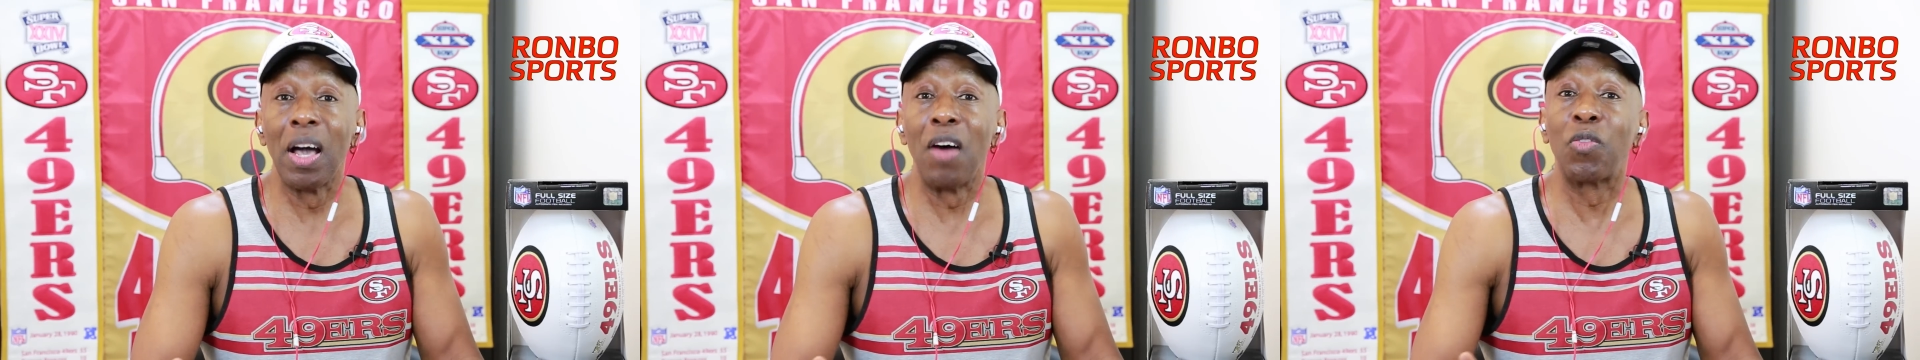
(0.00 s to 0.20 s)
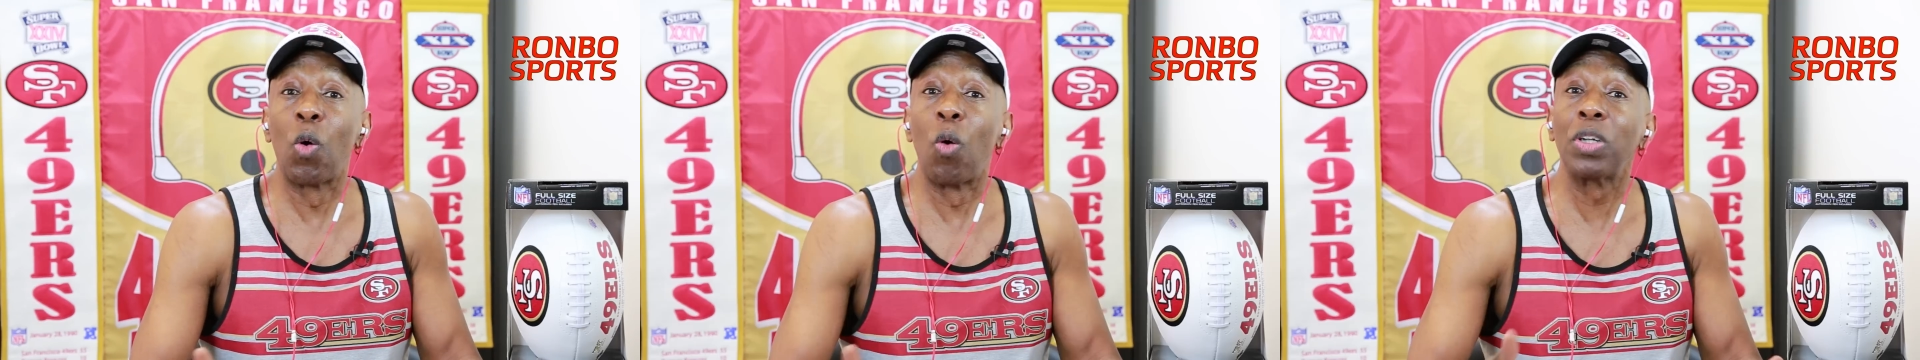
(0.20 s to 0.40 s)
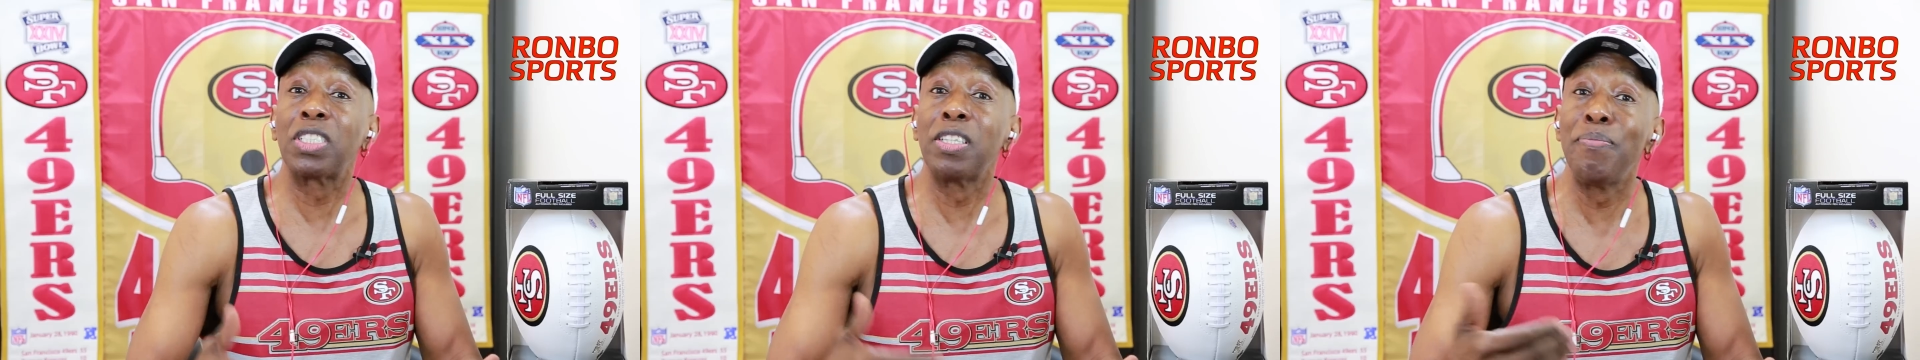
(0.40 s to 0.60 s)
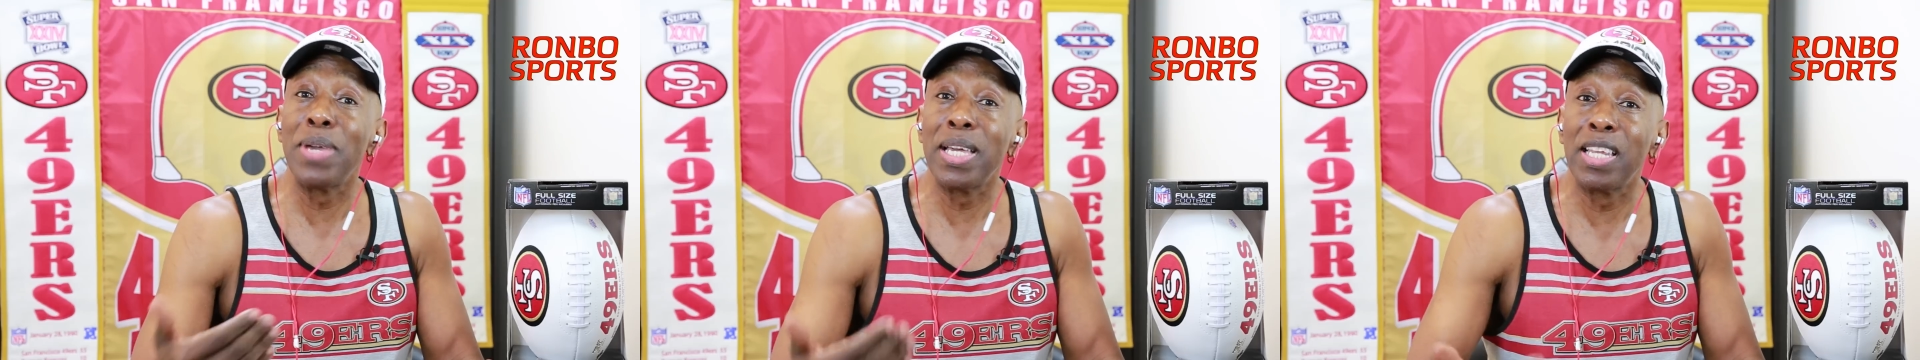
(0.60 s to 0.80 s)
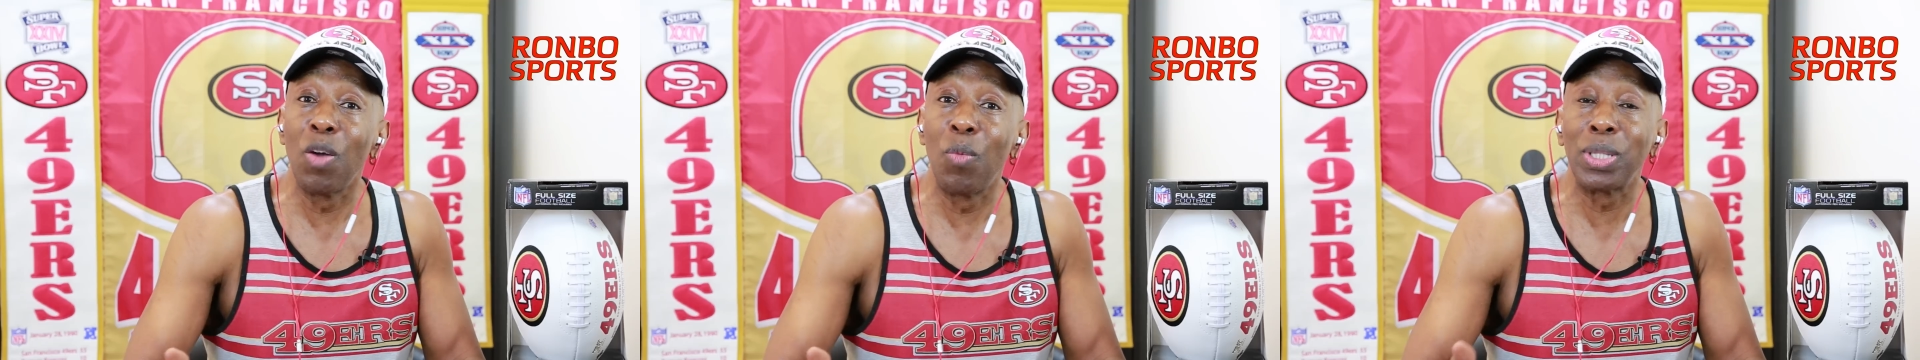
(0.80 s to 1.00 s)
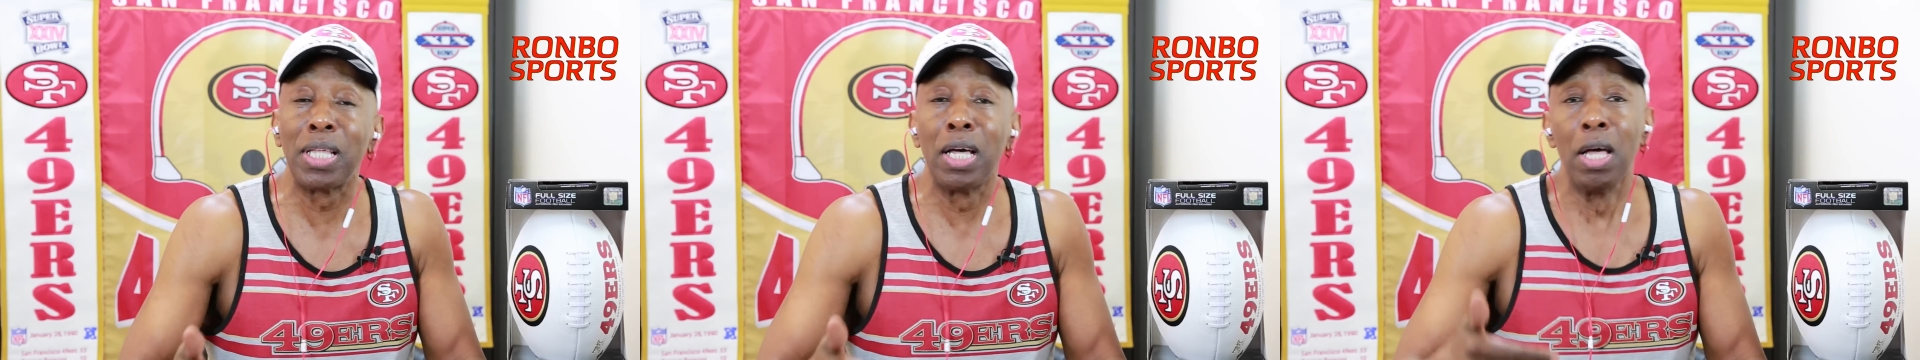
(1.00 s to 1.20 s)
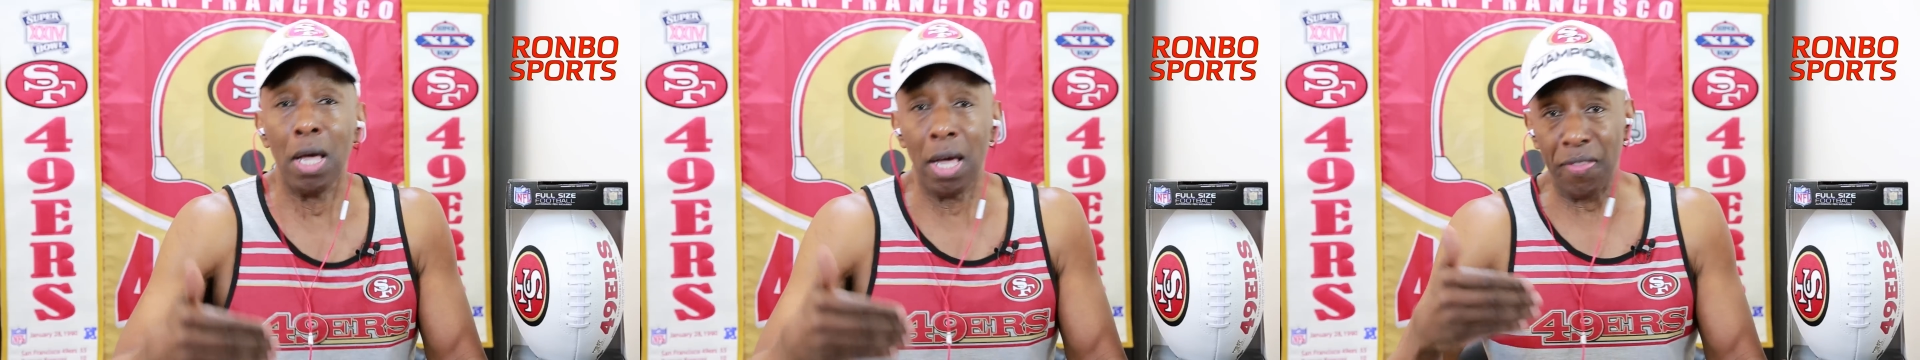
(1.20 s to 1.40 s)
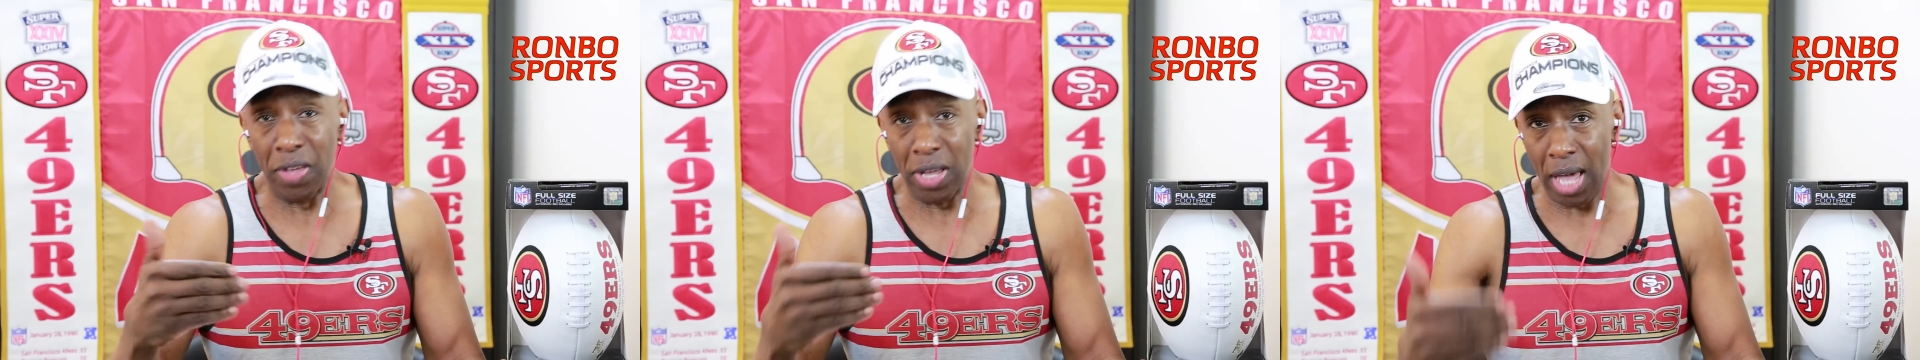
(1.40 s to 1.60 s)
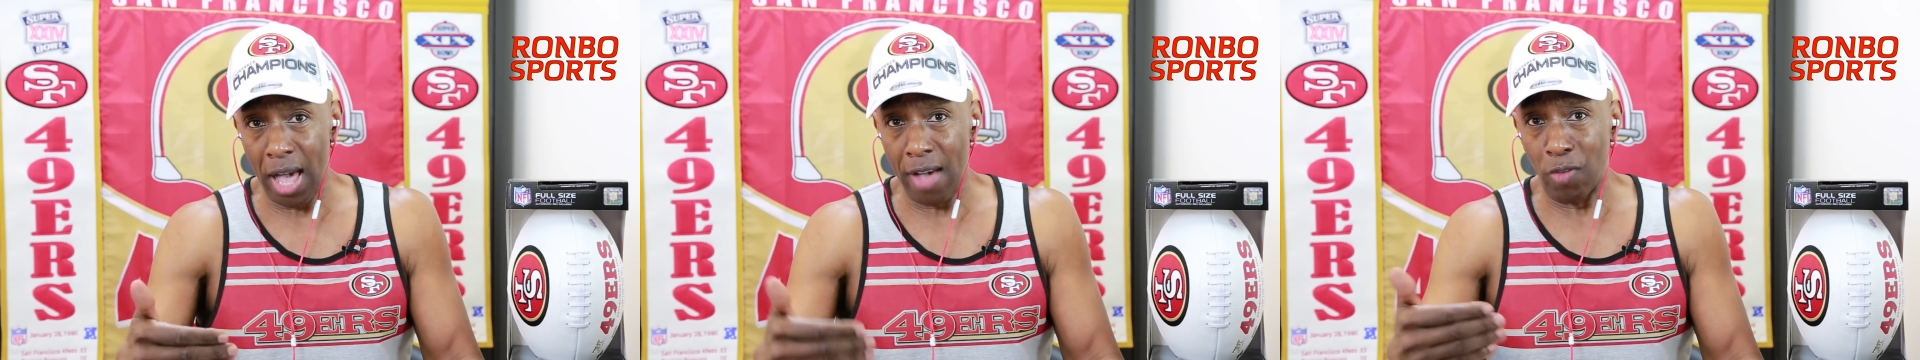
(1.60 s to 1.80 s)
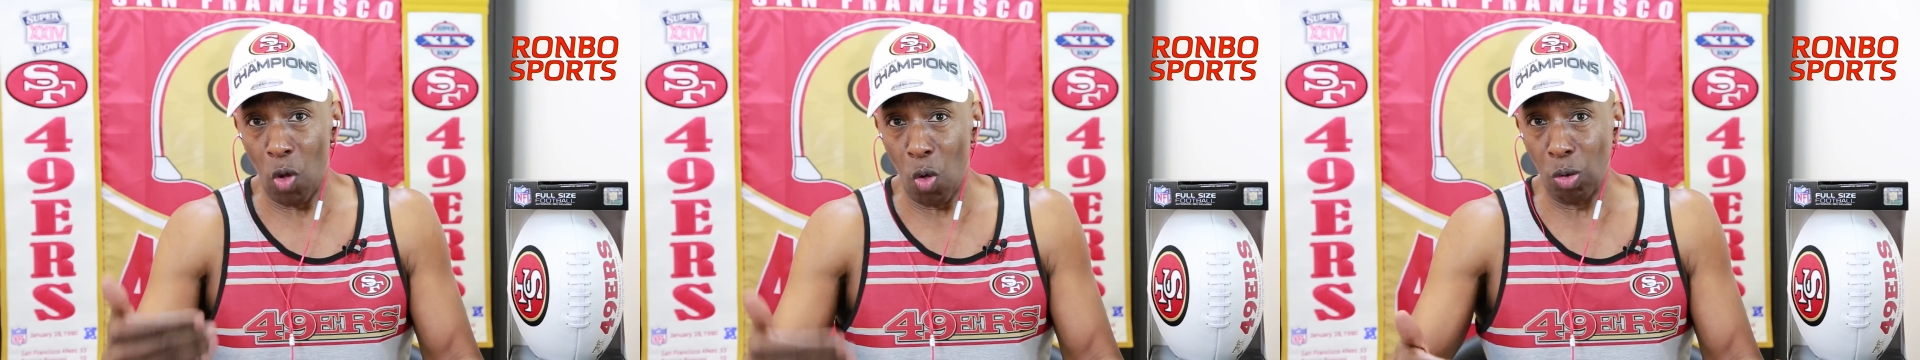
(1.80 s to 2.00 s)
of course, the media with the, they
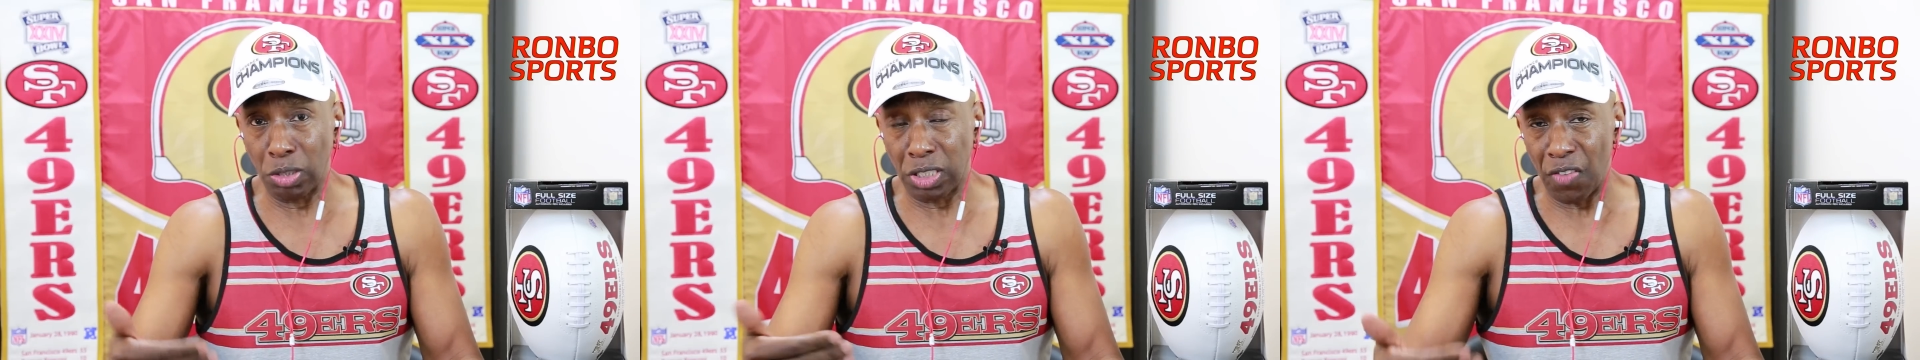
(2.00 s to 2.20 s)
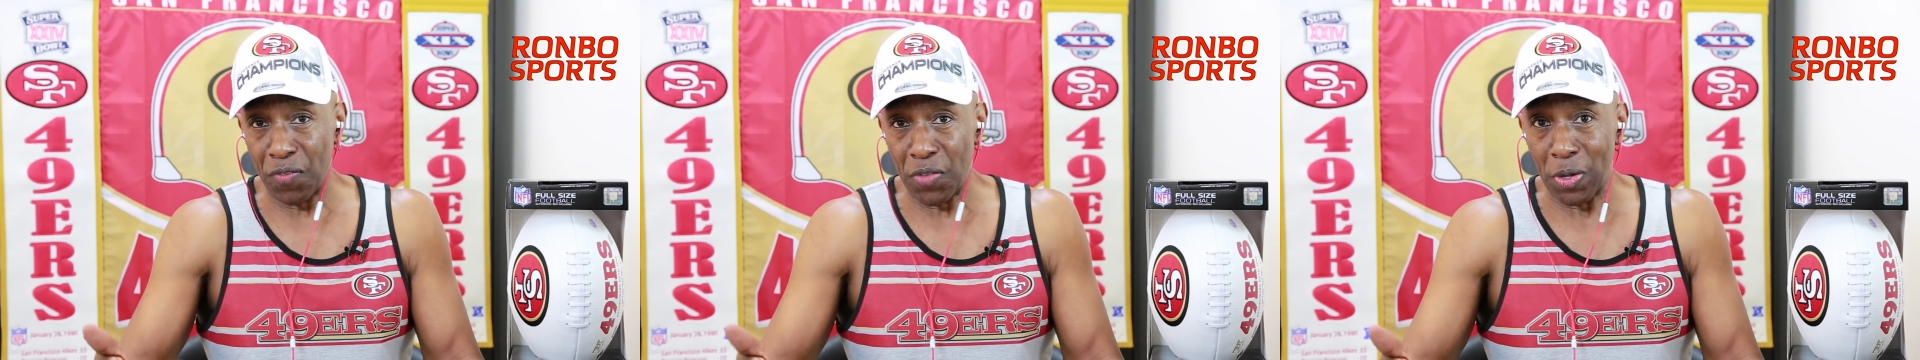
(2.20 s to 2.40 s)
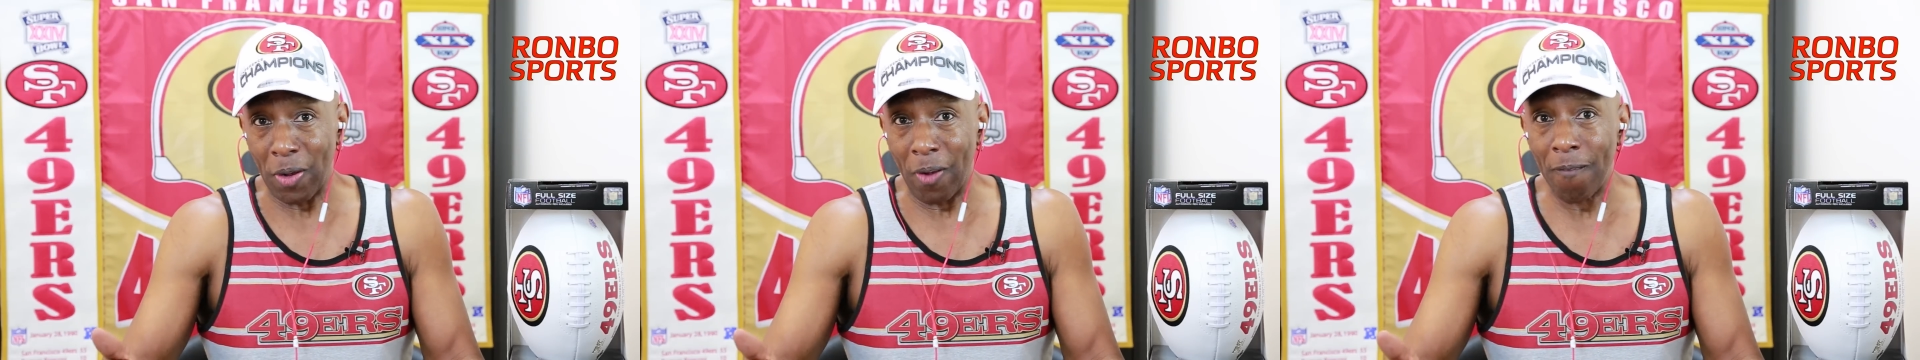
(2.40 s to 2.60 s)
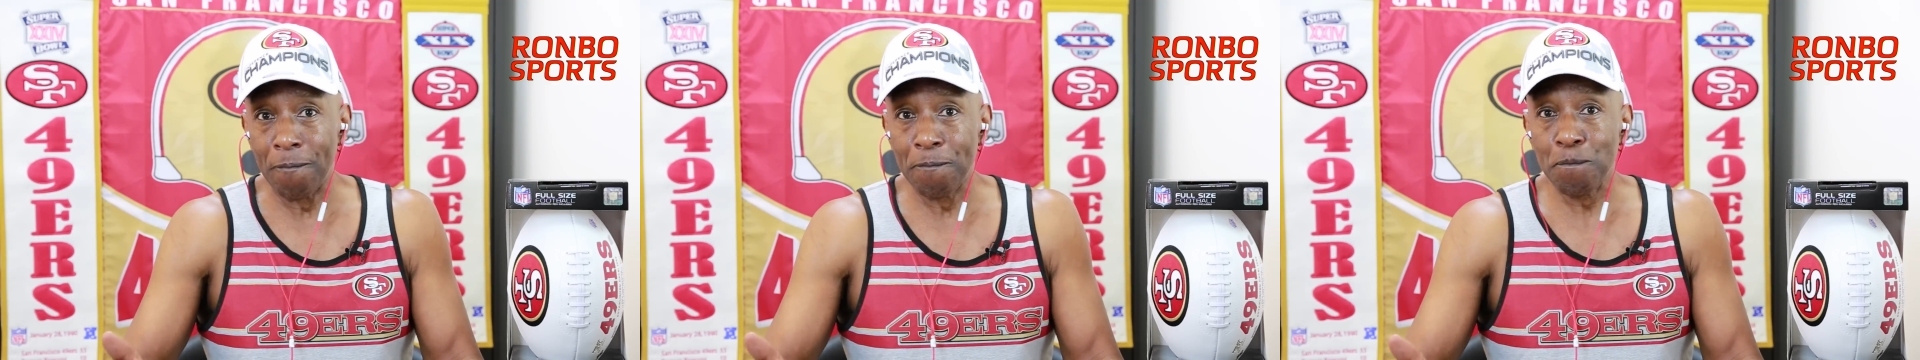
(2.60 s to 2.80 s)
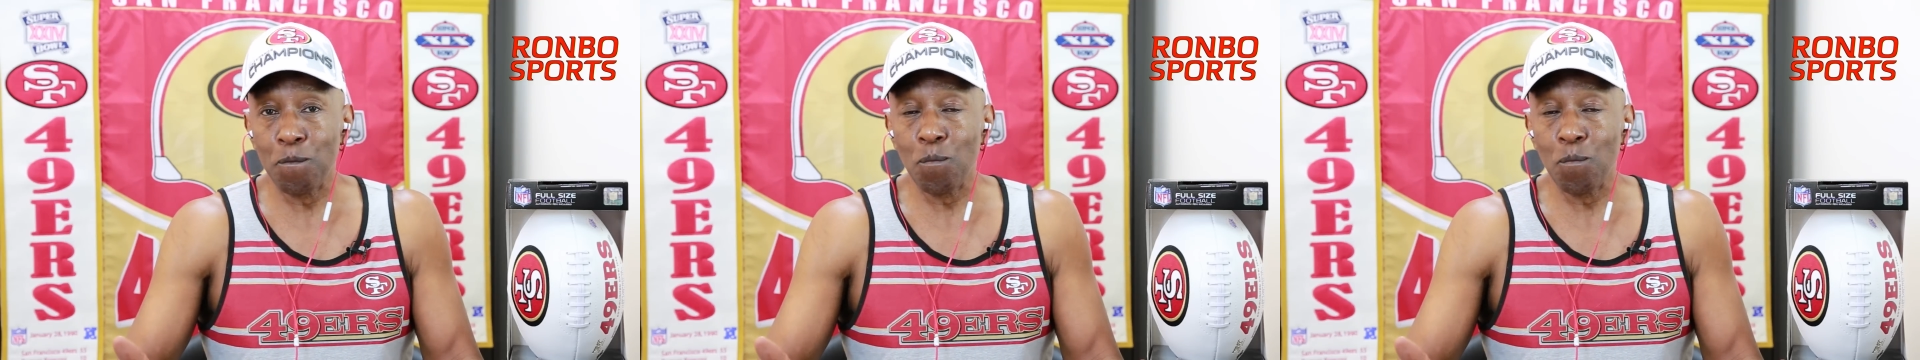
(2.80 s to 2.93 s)
have holes to fill,